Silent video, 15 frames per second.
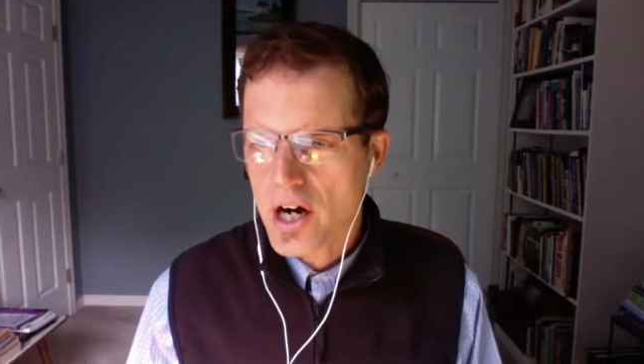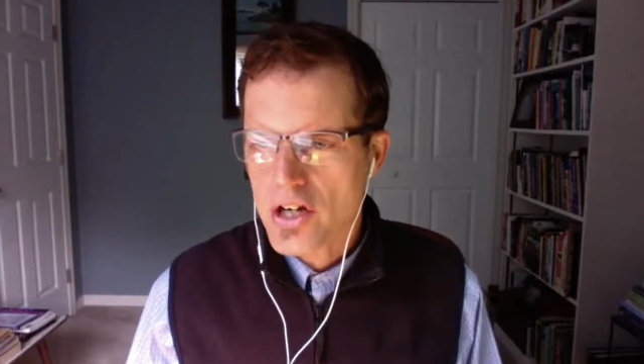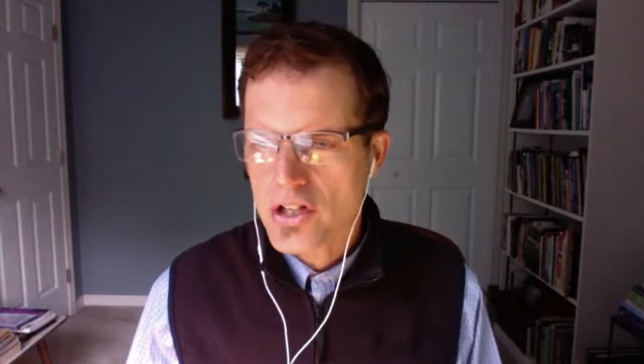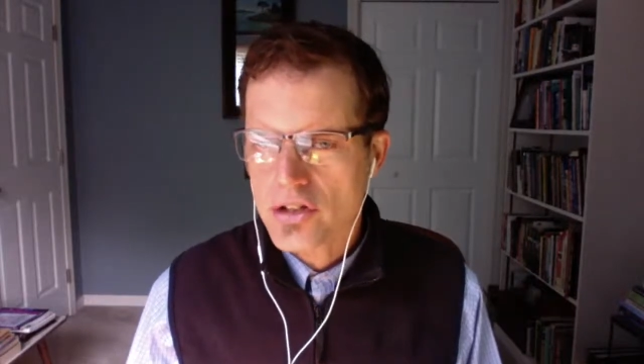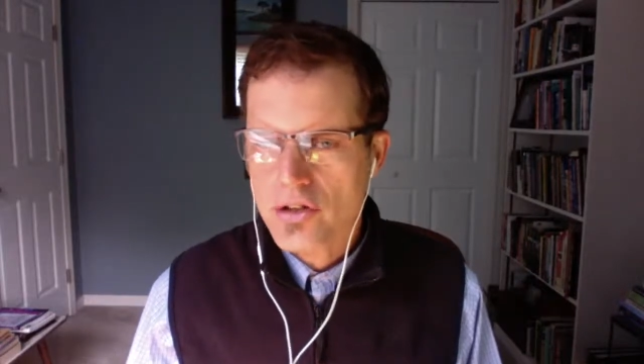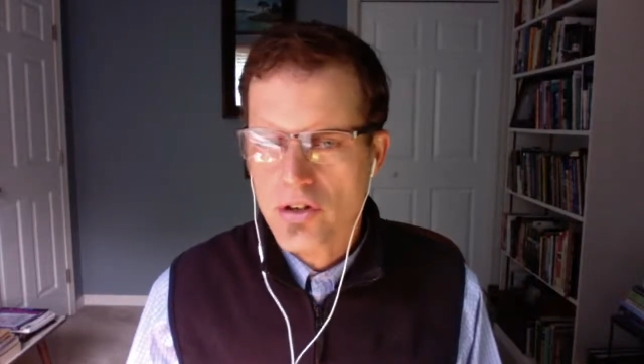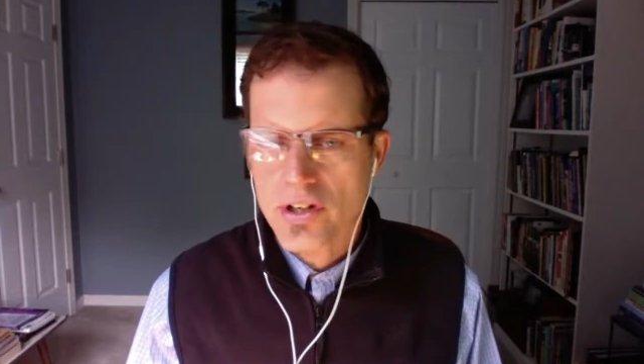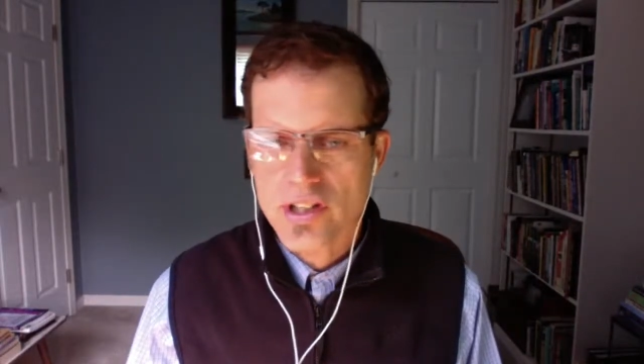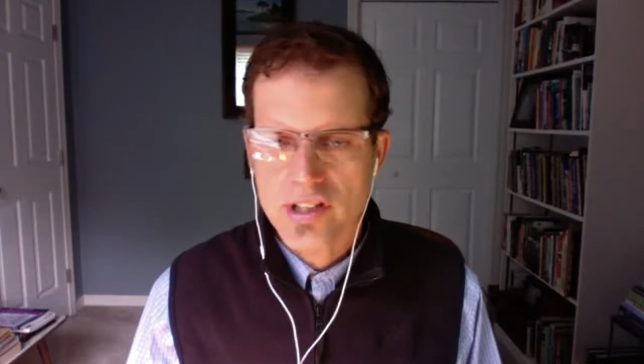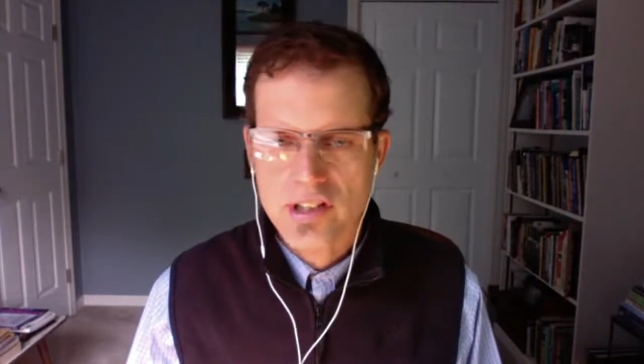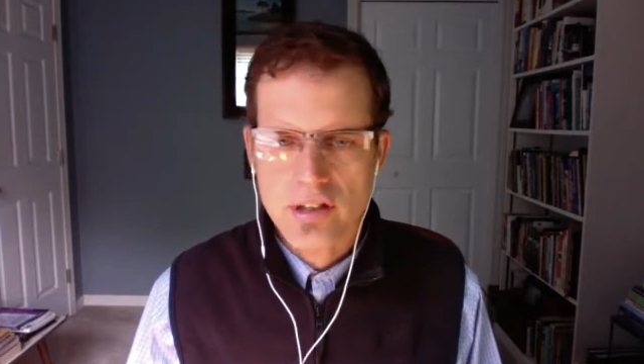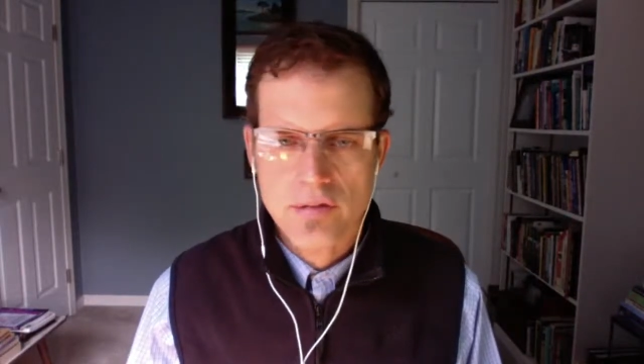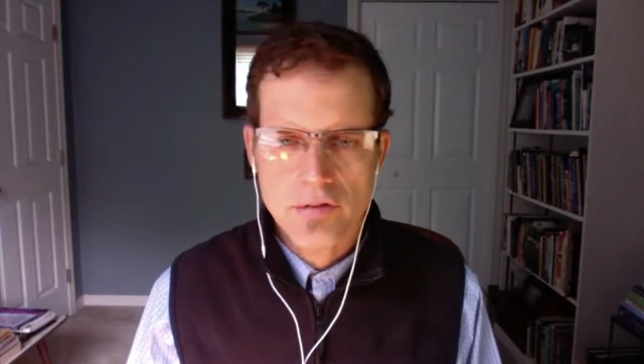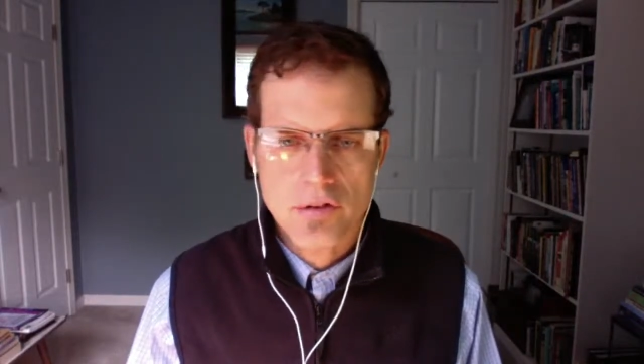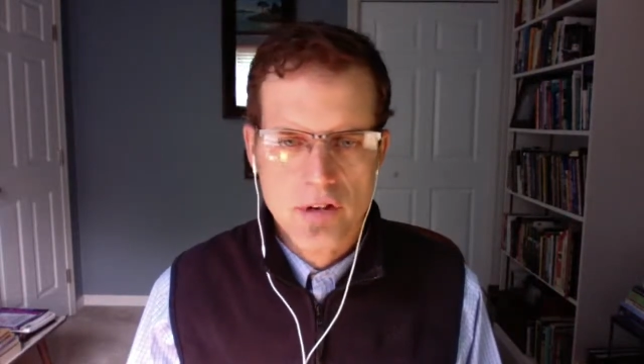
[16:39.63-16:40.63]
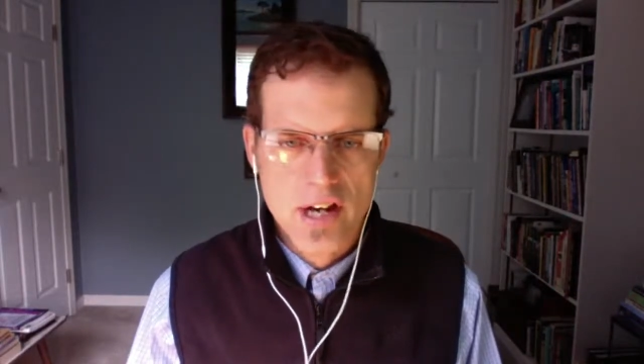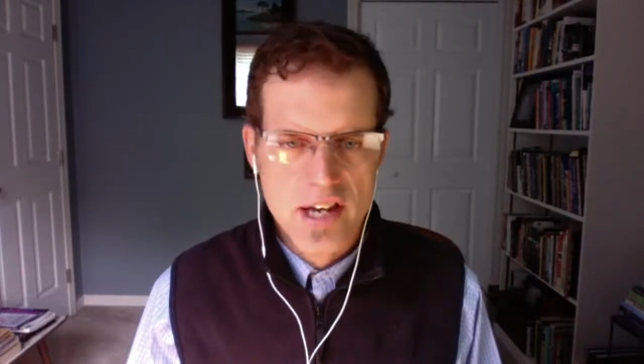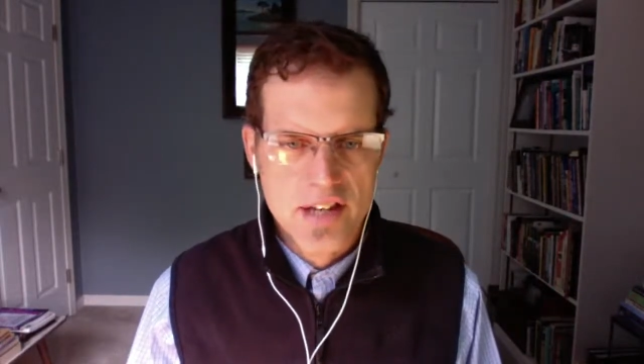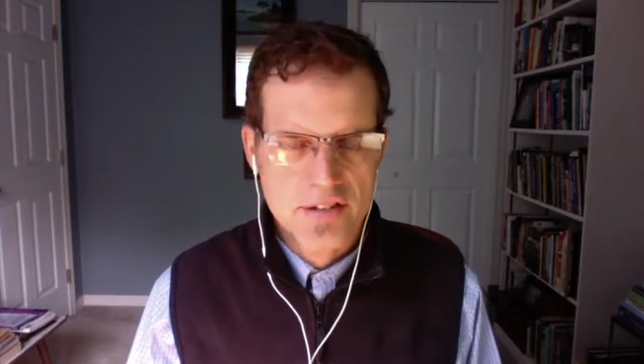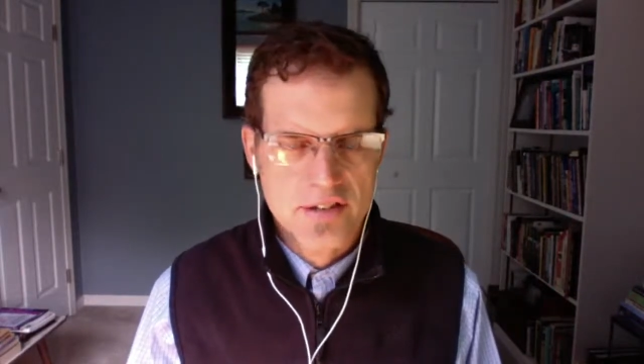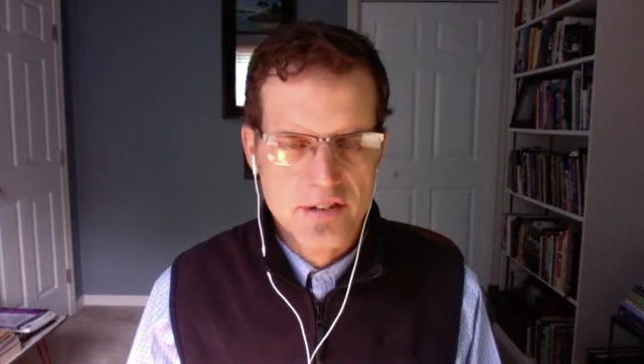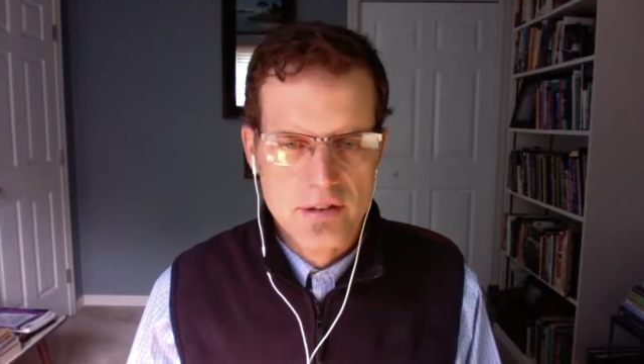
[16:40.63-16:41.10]
you going to give
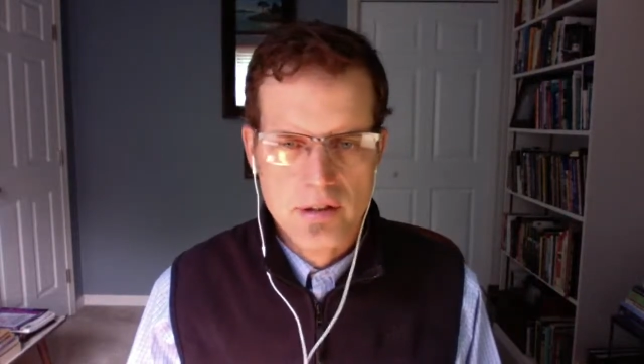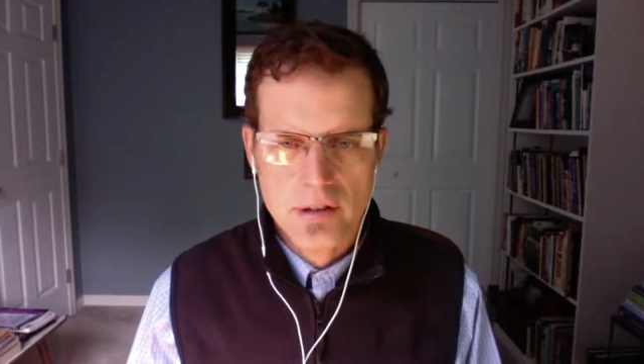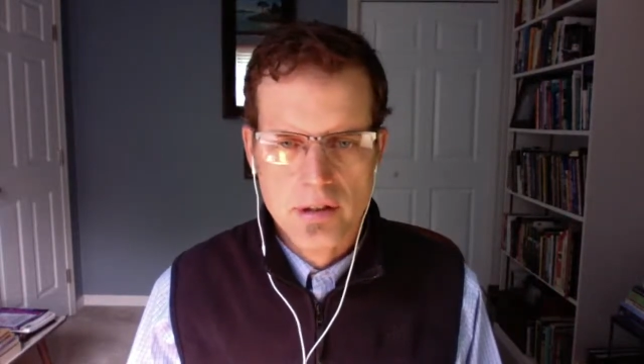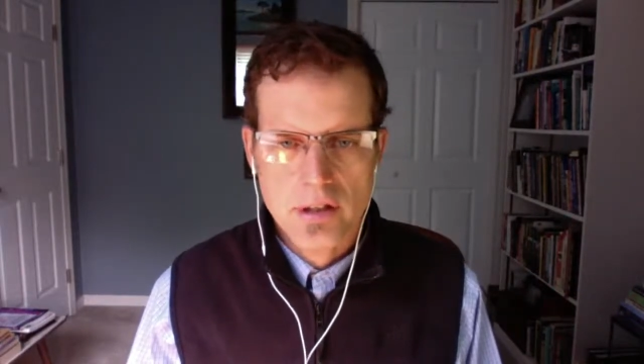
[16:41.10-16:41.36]
grades?